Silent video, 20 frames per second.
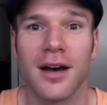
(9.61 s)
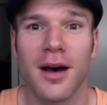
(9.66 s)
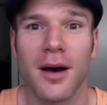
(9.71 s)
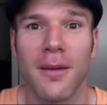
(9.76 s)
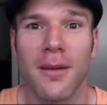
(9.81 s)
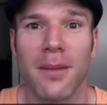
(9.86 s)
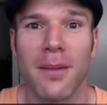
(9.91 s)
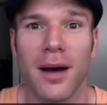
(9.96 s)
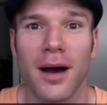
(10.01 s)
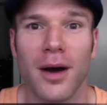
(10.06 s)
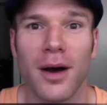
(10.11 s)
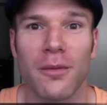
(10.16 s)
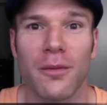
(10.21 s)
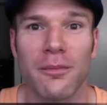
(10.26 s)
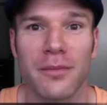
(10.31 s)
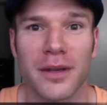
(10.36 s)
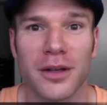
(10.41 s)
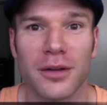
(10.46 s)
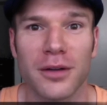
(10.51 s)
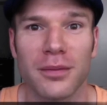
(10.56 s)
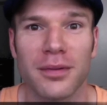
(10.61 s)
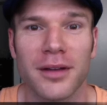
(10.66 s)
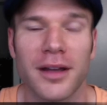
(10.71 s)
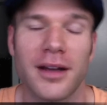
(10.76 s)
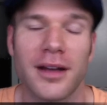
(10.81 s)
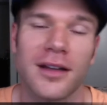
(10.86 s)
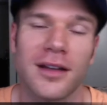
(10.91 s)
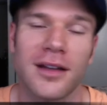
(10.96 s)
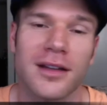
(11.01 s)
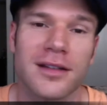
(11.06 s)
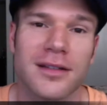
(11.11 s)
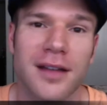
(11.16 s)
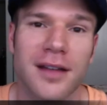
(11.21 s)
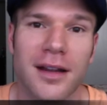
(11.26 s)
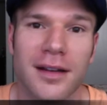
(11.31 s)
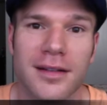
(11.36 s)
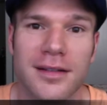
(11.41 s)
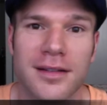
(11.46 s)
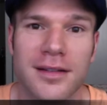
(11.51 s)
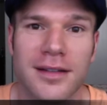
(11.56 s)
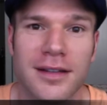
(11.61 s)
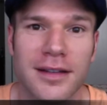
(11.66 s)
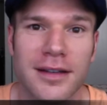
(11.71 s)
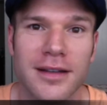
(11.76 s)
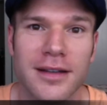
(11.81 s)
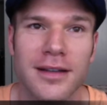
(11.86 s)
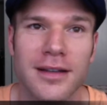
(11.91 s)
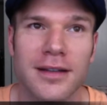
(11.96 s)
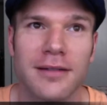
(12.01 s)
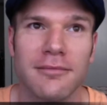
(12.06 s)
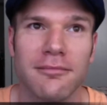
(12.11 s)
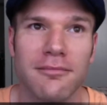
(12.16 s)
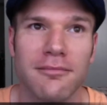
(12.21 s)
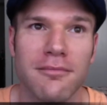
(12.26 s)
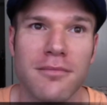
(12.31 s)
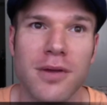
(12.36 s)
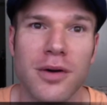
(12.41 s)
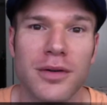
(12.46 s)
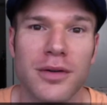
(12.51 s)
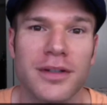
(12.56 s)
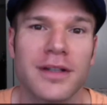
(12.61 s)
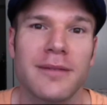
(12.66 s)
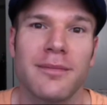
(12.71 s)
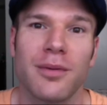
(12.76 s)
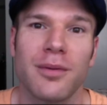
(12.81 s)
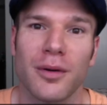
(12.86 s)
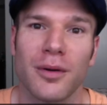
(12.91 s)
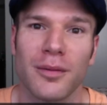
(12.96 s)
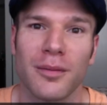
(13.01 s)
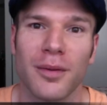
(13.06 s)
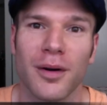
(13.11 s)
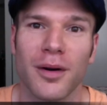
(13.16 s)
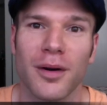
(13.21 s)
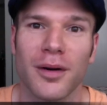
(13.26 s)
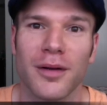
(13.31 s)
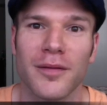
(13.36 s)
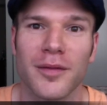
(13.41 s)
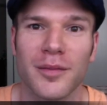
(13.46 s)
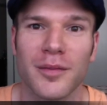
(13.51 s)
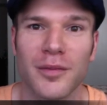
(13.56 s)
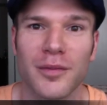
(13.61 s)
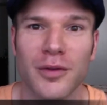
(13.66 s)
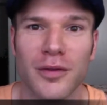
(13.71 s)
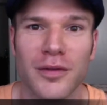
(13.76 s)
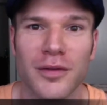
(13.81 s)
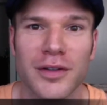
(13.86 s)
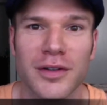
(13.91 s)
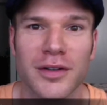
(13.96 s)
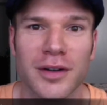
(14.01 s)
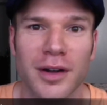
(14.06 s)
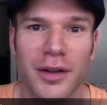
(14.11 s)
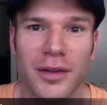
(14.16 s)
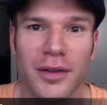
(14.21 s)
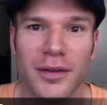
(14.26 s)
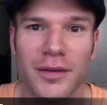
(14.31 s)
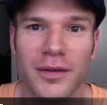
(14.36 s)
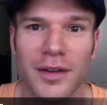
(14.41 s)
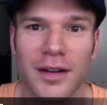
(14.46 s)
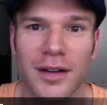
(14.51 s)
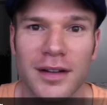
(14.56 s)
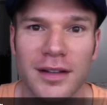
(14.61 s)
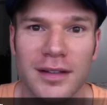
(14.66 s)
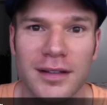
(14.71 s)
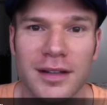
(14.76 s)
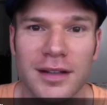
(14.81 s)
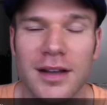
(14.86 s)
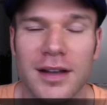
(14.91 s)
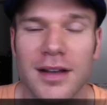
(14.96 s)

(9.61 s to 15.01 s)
about meal planning, because that is the most important part of improving your health and fitness,